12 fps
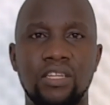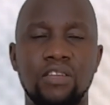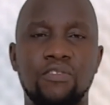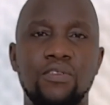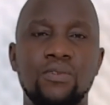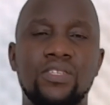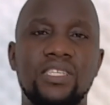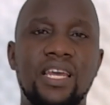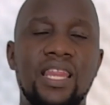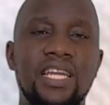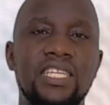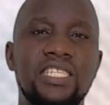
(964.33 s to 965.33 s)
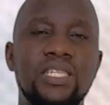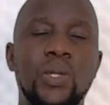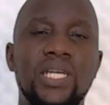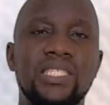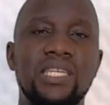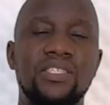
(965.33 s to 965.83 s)
If you say that it
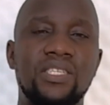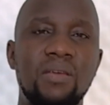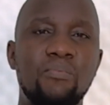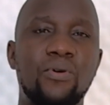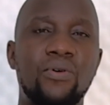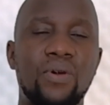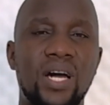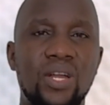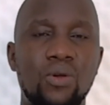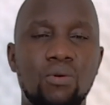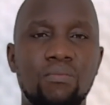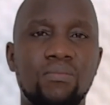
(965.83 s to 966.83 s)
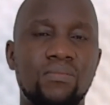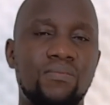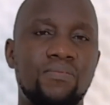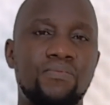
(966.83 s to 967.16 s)
was a simple random